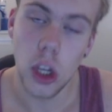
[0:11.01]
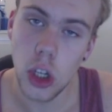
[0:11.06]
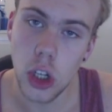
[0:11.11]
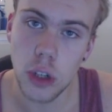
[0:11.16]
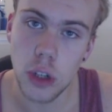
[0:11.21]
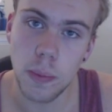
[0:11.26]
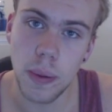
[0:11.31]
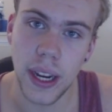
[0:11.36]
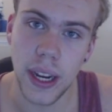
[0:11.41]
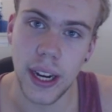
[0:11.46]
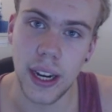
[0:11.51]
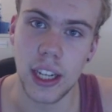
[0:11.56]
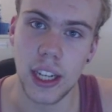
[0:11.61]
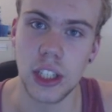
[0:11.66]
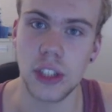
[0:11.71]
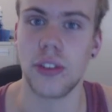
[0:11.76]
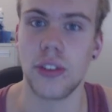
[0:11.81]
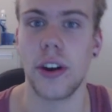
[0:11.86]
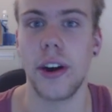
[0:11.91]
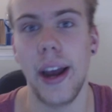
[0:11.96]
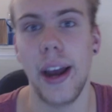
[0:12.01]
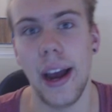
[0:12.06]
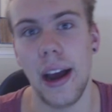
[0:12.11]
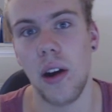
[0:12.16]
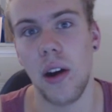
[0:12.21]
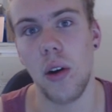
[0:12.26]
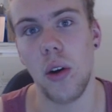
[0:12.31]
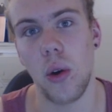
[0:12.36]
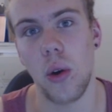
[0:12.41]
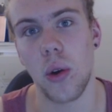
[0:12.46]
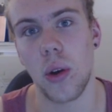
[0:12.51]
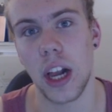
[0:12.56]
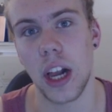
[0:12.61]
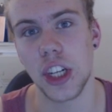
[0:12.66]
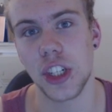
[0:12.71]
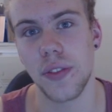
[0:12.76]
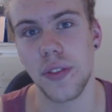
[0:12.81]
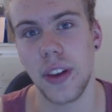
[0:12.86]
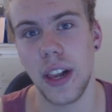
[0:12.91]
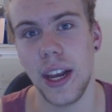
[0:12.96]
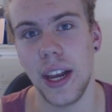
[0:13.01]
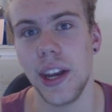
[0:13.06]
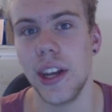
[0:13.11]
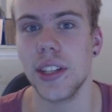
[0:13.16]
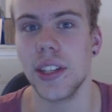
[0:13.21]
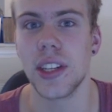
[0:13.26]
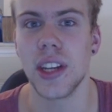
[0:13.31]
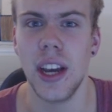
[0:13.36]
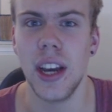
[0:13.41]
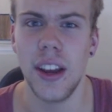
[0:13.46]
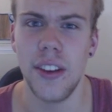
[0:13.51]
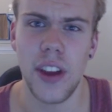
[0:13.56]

you should play Clash Royale or Clash of Clans.